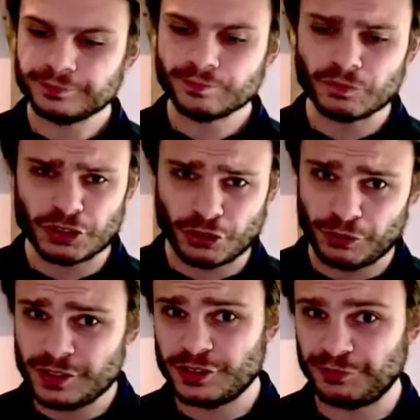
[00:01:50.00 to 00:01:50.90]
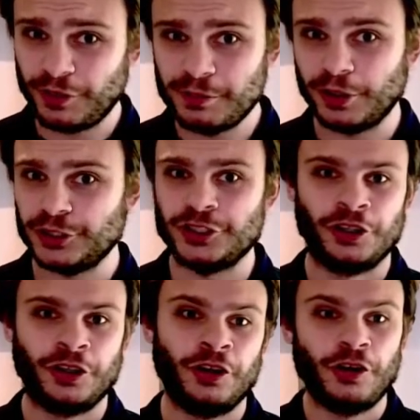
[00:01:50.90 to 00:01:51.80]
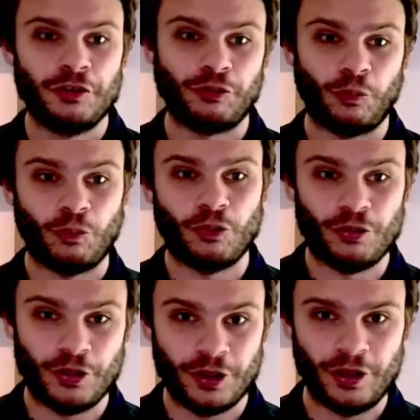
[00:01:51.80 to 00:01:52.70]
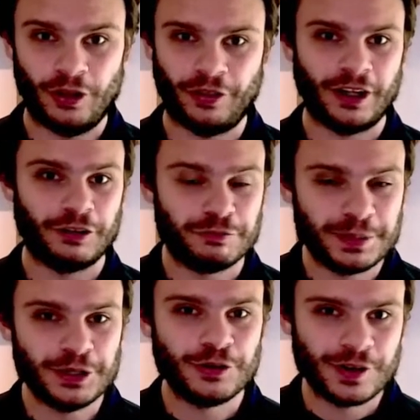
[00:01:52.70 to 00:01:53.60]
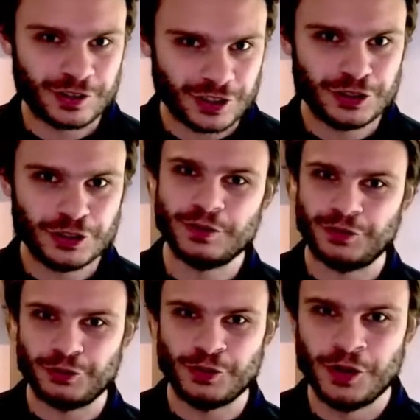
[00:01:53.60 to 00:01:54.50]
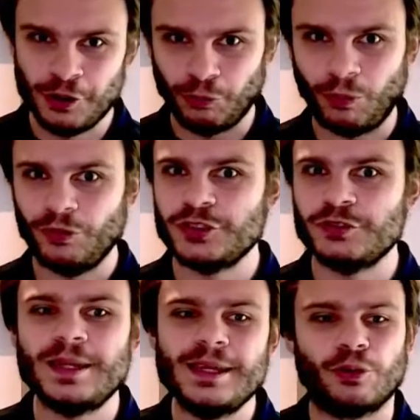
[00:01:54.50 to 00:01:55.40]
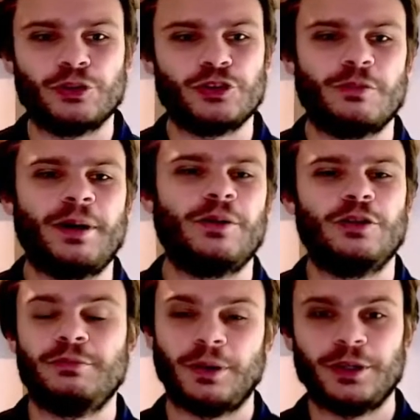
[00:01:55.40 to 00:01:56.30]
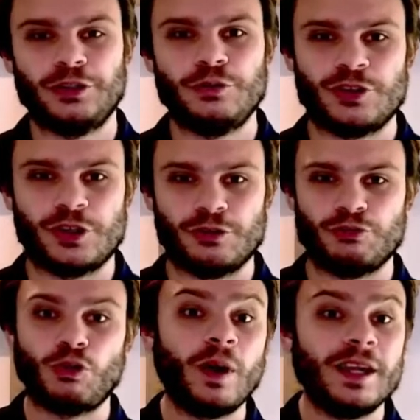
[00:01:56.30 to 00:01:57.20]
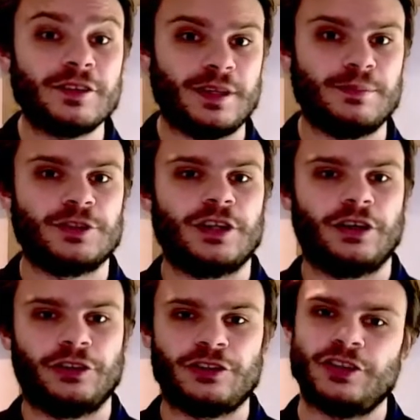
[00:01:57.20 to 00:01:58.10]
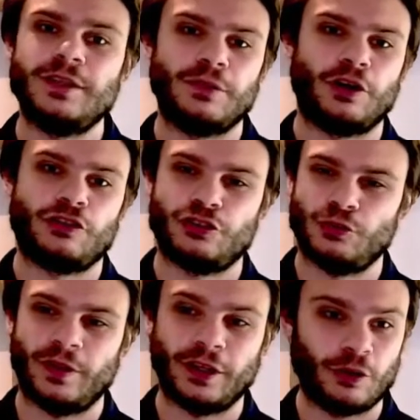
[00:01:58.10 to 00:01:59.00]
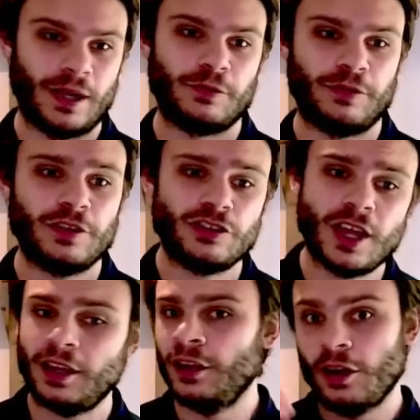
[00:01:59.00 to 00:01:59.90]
So this is very much for the kind of purist in you. If you want to meme on your opponent by using Roid themed cards in Master Duel, then go ahead with this deck.